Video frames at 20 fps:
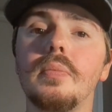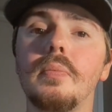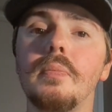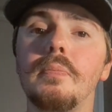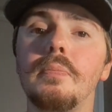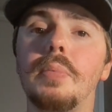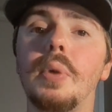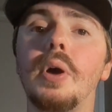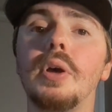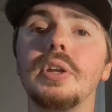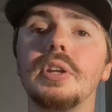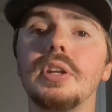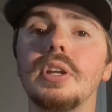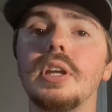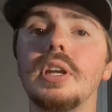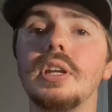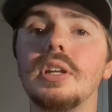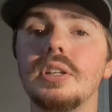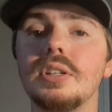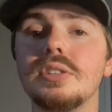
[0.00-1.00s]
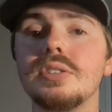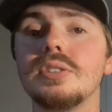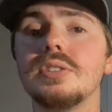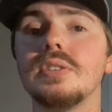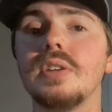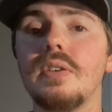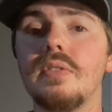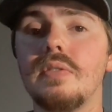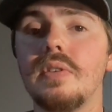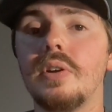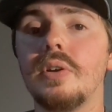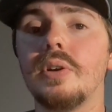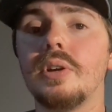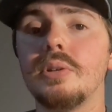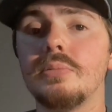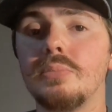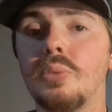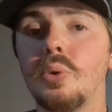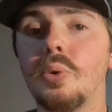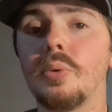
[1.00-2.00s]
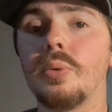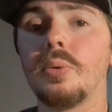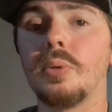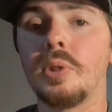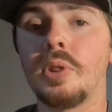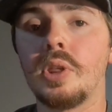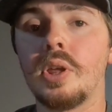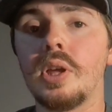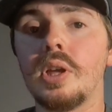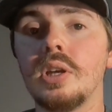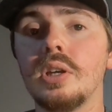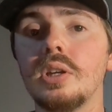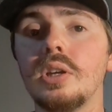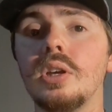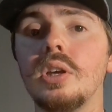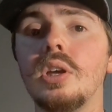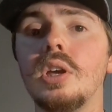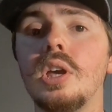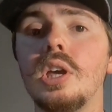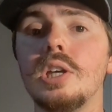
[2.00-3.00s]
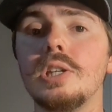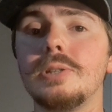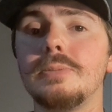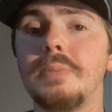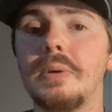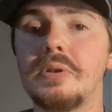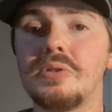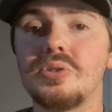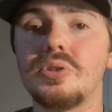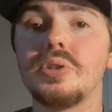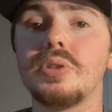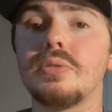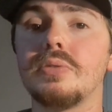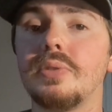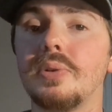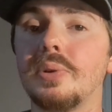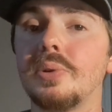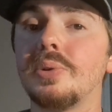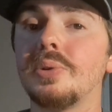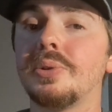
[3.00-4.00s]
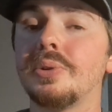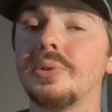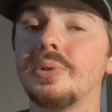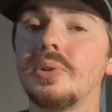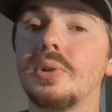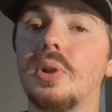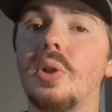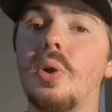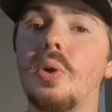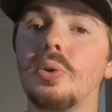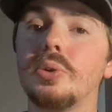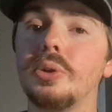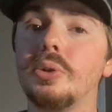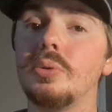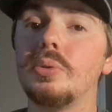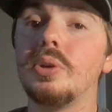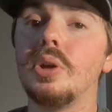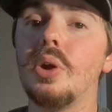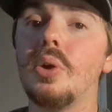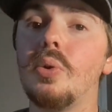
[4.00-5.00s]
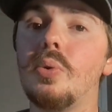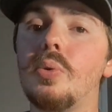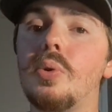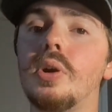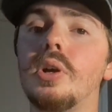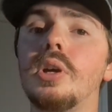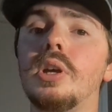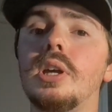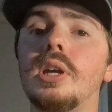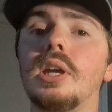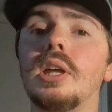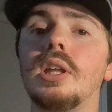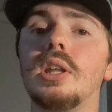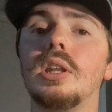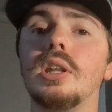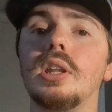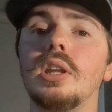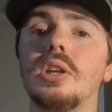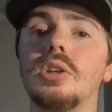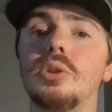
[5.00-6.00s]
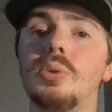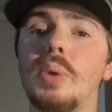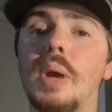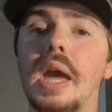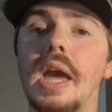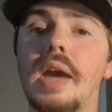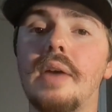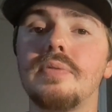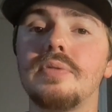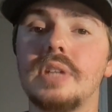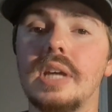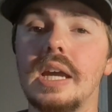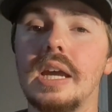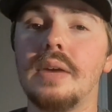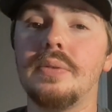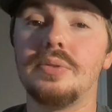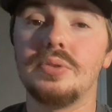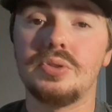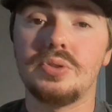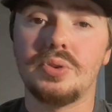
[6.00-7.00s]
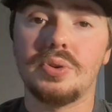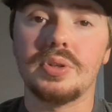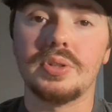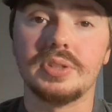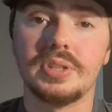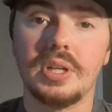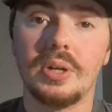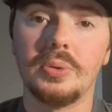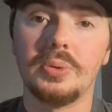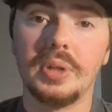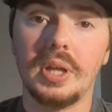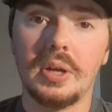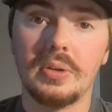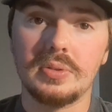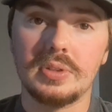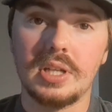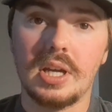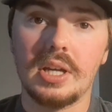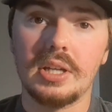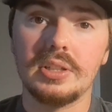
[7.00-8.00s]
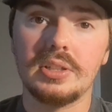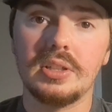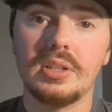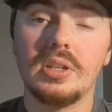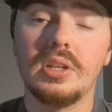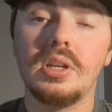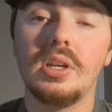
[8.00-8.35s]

But it is a very important thing, especially the further along you go. You have to have the strings held down tight.